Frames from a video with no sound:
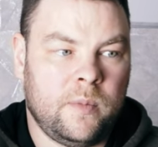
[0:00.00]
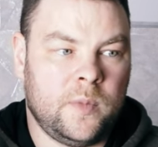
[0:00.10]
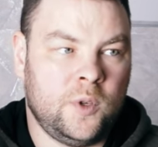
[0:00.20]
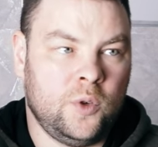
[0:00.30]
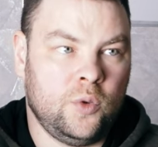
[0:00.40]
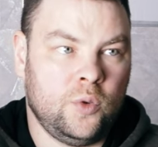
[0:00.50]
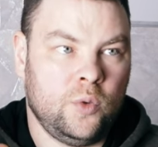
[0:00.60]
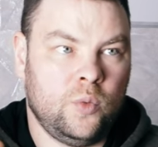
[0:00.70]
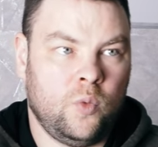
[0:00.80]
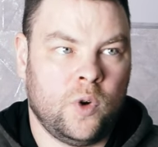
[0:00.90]

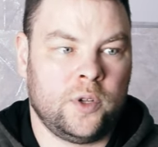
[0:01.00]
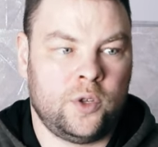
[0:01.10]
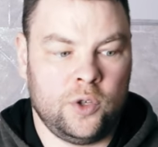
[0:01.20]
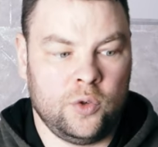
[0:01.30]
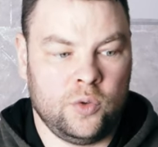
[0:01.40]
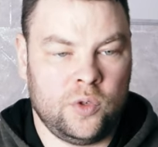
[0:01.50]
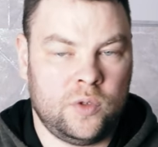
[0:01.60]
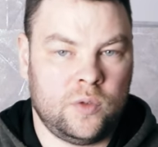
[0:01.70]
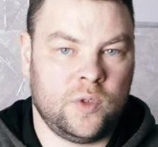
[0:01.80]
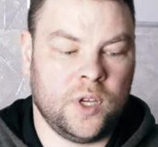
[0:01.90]
you want to use.
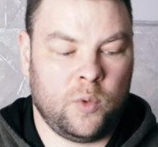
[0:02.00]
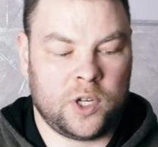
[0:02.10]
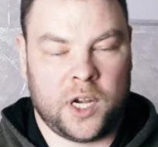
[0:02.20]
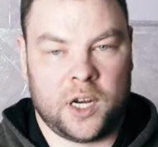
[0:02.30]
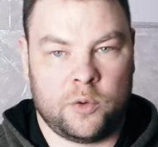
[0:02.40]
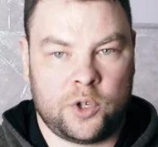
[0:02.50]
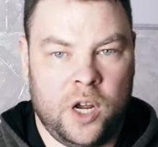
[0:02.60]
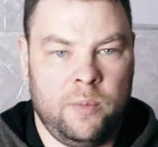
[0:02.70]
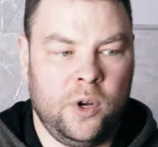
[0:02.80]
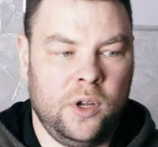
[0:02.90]
Yeah, what kind of
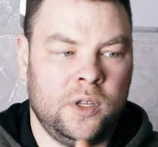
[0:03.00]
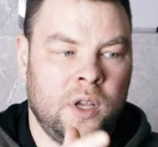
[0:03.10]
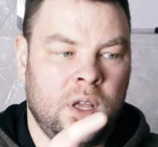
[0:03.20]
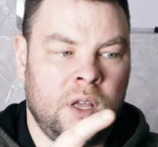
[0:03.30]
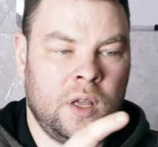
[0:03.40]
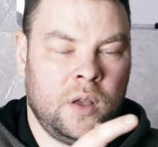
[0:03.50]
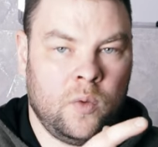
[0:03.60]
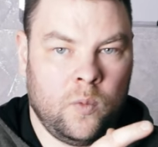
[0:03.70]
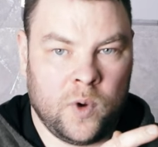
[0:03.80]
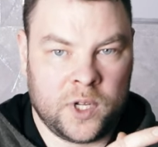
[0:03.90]
tripod,
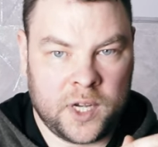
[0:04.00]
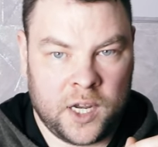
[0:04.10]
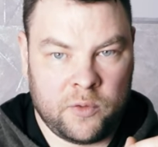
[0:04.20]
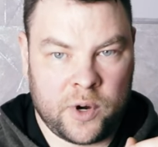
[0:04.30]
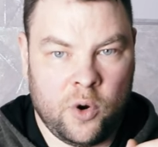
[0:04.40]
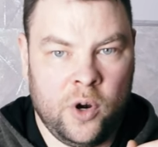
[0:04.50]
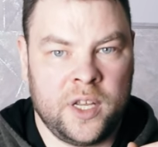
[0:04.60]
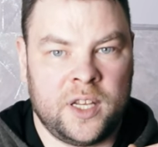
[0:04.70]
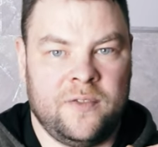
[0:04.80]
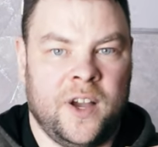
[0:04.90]
what kind of
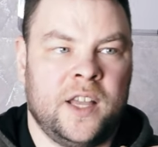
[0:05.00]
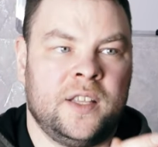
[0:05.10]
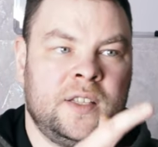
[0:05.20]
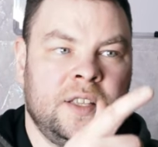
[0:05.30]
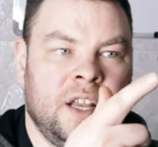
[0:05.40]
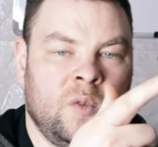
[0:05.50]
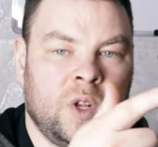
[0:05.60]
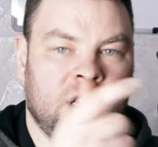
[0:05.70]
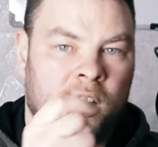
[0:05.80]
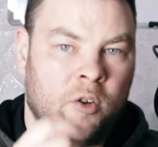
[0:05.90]
recording device, and
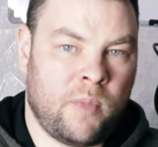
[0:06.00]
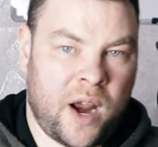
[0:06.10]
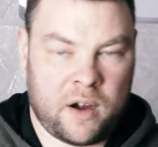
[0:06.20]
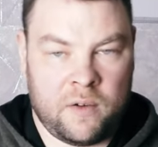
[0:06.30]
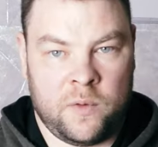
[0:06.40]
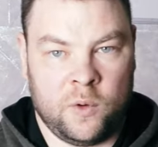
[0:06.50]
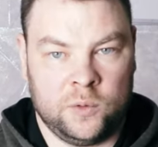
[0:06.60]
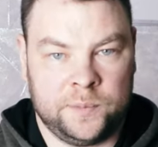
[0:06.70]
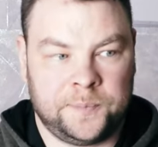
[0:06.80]
what kind of microphone.